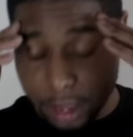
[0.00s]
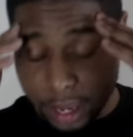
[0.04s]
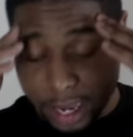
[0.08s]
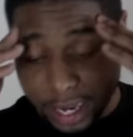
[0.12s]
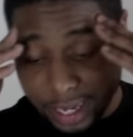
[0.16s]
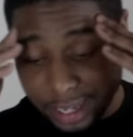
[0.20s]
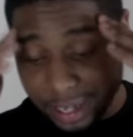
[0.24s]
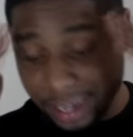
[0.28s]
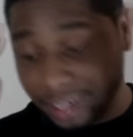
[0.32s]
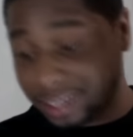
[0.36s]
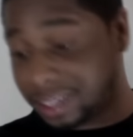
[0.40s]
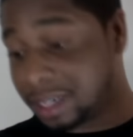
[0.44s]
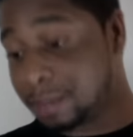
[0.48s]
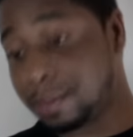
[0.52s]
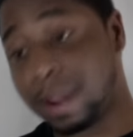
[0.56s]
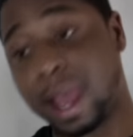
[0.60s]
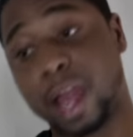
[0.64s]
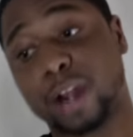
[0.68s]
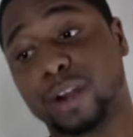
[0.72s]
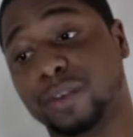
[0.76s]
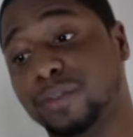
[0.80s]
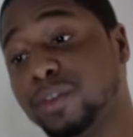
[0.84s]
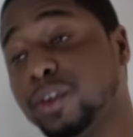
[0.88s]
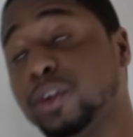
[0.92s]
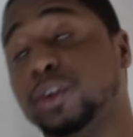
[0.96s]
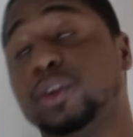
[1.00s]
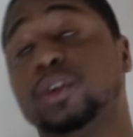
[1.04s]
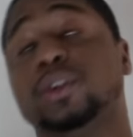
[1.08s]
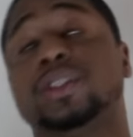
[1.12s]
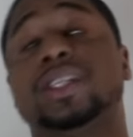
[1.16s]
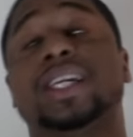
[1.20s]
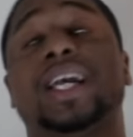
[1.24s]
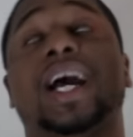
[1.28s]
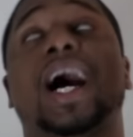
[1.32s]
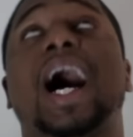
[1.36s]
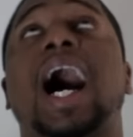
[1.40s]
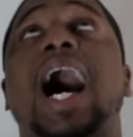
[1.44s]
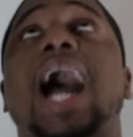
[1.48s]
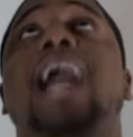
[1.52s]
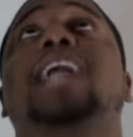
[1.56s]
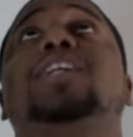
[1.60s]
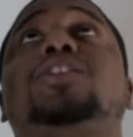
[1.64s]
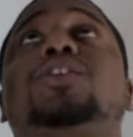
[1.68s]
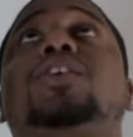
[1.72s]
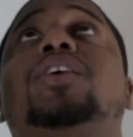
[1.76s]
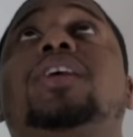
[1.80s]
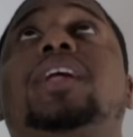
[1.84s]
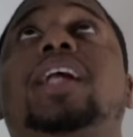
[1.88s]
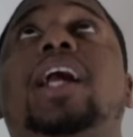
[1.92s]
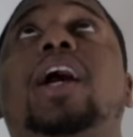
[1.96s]
It doesn't matter if you're using a high
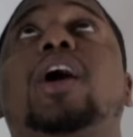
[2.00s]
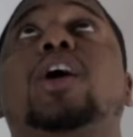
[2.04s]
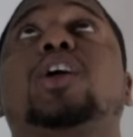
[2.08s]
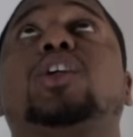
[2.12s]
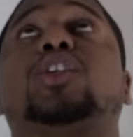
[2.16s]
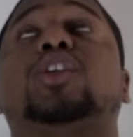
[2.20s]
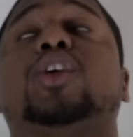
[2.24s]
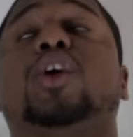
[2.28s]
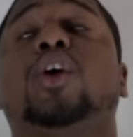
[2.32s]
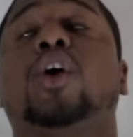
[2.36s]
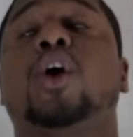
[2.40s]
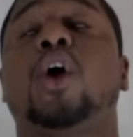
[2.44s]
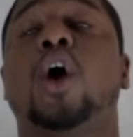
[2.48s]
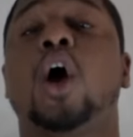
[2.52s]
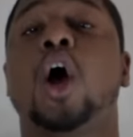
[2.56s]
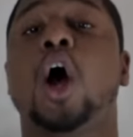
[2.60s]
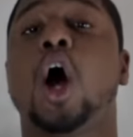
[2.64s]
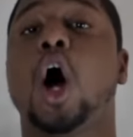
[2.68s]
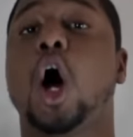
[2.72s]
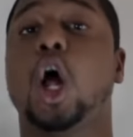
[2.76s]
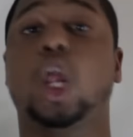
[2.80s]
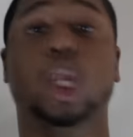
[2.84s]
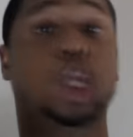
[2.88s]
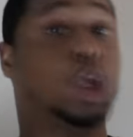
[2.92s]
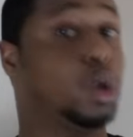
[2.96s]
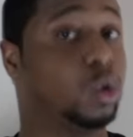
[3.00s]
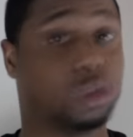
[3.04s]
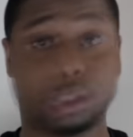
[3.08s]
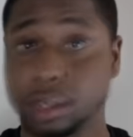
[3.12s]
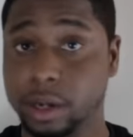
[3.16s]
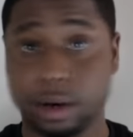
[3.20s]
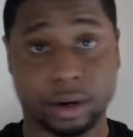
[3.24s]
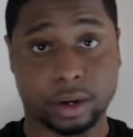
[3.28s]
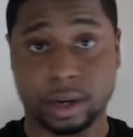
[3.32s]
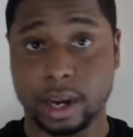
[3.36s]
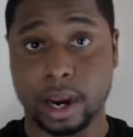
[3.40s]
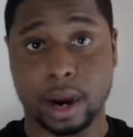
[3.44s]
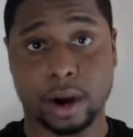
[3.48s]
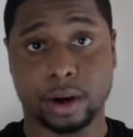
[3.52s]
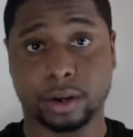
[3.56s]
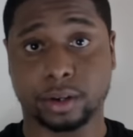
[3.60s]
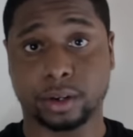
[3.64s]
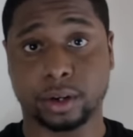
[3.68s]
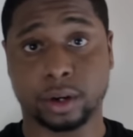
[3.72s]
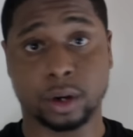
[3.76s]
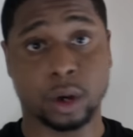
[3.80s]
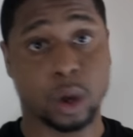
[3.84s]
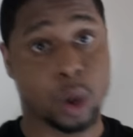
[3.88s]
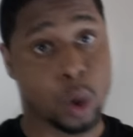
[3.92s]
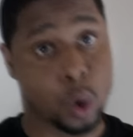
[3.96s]
tier character, a low tier
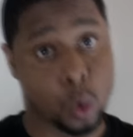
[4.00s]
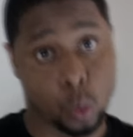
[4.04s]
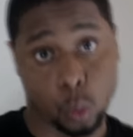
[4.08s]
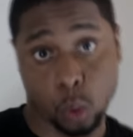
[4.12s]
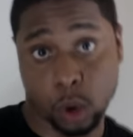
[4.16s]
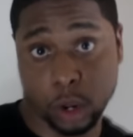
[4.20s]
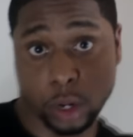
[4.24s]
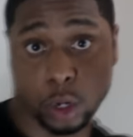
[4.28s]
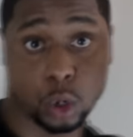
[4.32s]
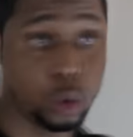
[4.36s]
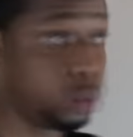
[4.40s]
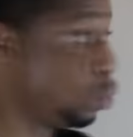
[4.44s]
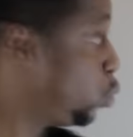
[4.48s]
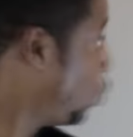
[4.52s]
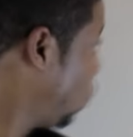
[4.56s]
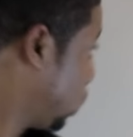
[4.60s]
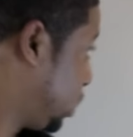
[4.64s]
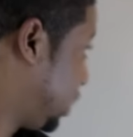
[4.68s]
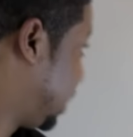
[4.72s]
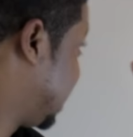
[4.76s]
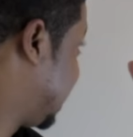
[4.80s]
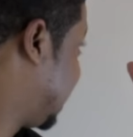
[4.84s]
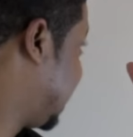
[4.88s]
character, one who wants to